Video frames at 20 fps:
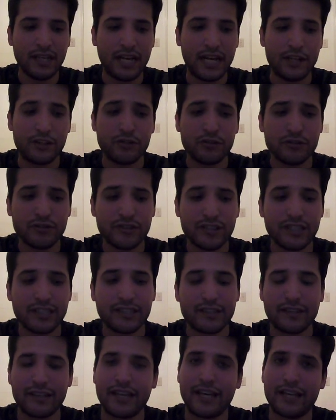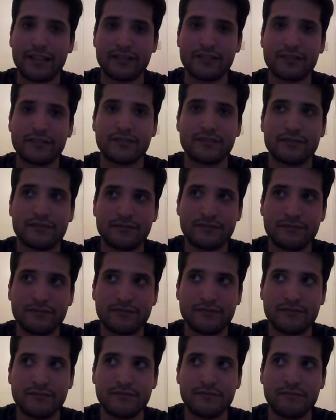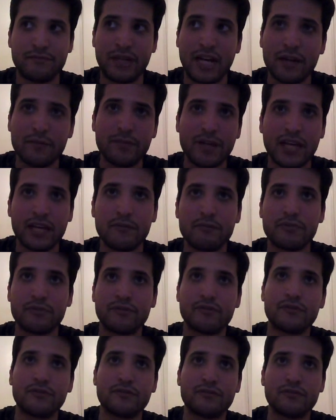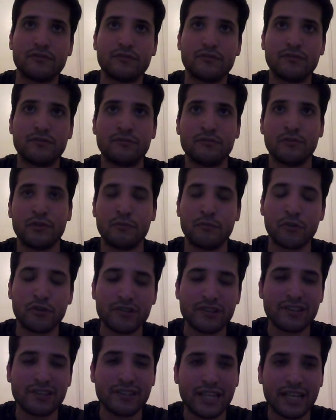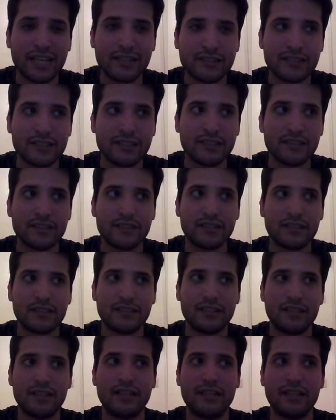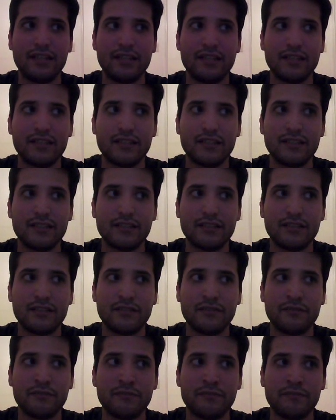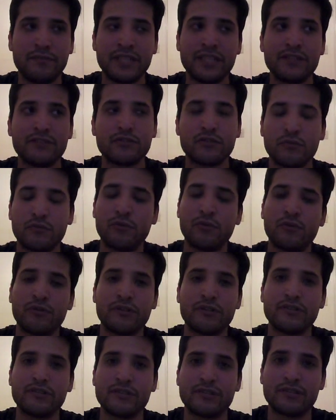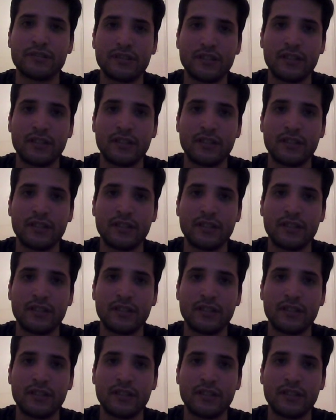I do think that my paper would more than likely be towards